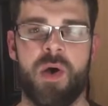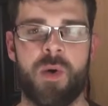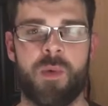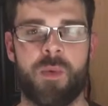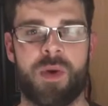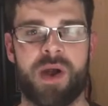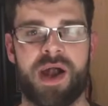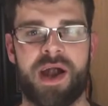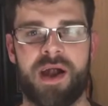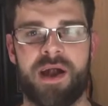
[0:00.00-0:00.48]

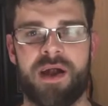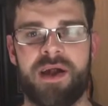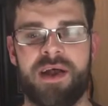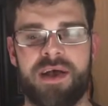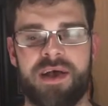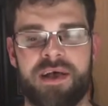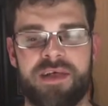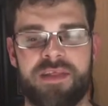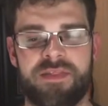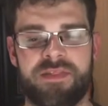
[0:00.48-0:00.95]
where
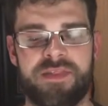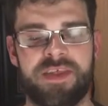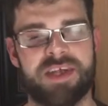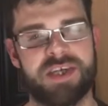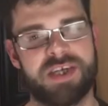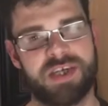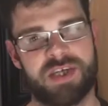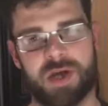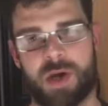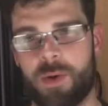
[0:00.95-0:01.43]

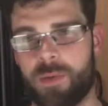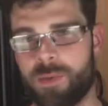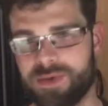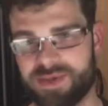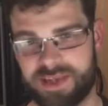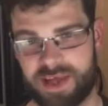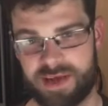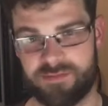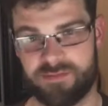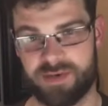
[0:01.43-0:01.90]
this show
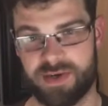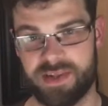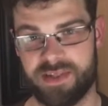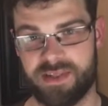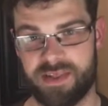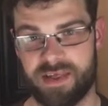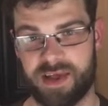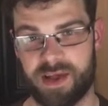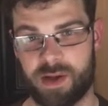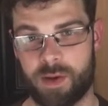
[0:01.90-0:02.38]
was
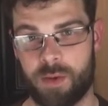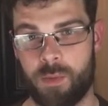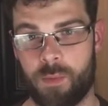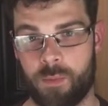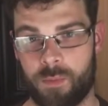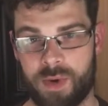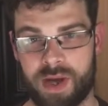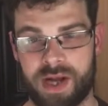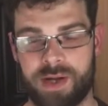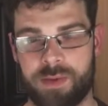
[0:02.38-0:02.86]
everything
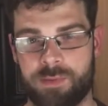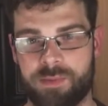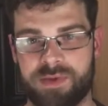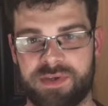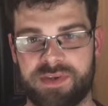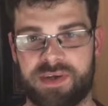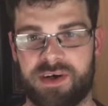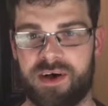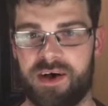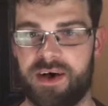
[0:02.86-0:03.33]
when it
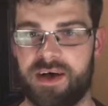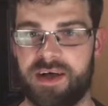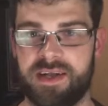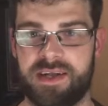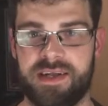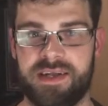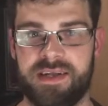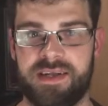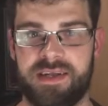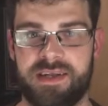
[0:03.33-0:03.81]
was
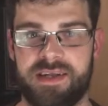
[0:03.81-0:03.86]
on,